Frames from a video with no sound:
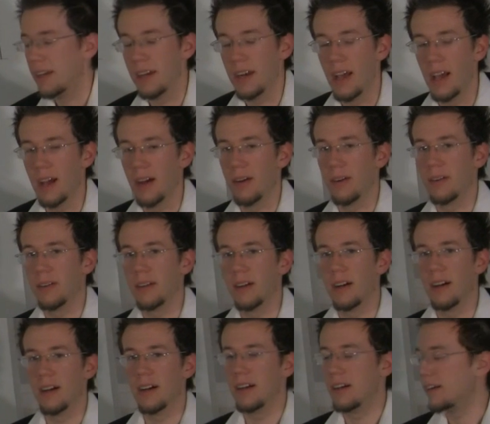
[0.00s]
Now,
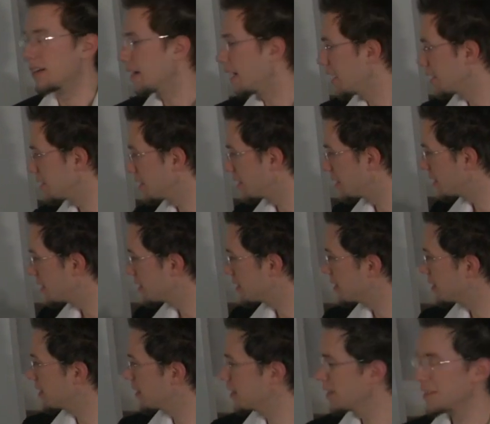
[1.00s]
as you can
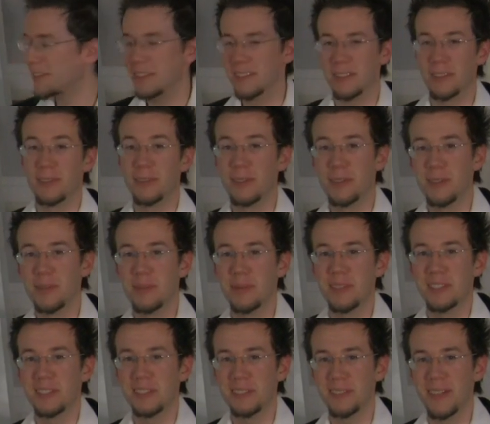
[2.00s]
see, there's a whole
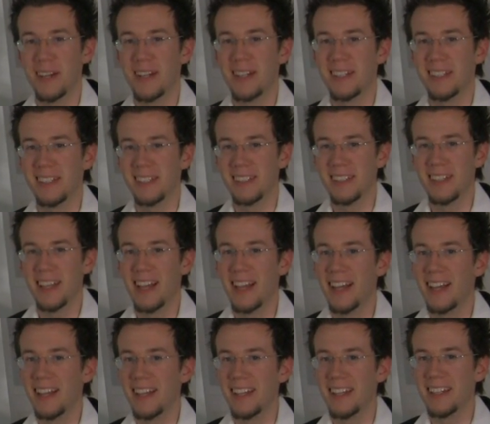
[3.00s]
bunch of writing,
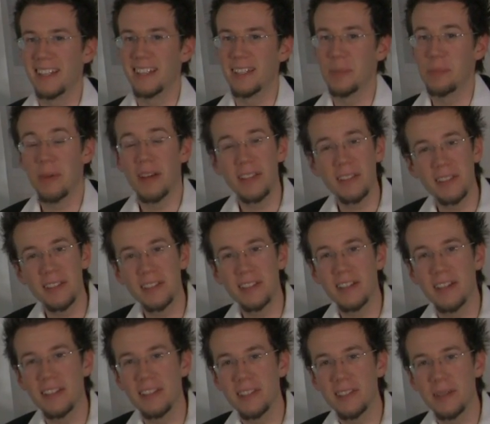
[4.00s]
and it might
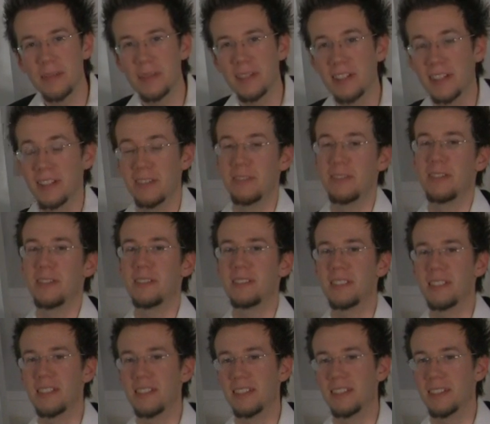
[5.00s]
look a little bit
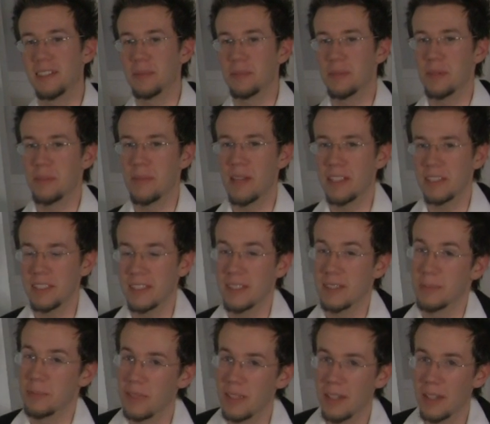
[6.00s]
confusing and a little bit
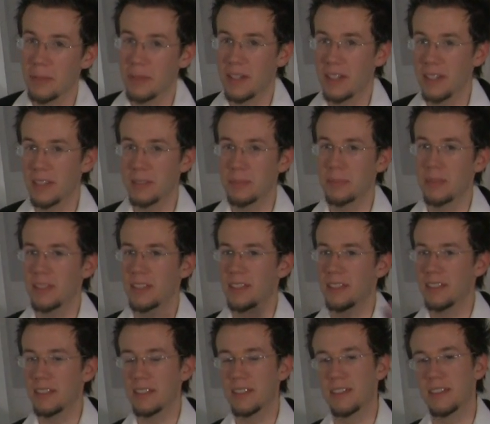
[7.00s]
messy, but I'm going to explain
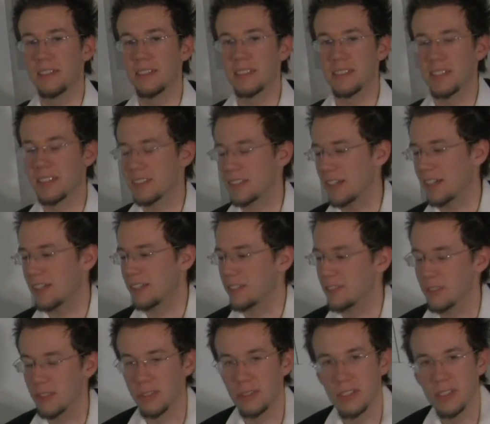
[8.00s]
it here in just a
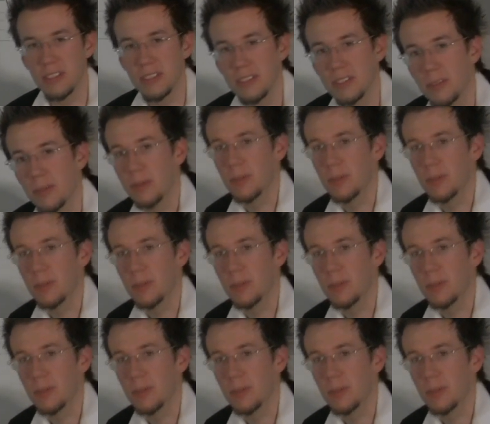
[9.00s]
second, so just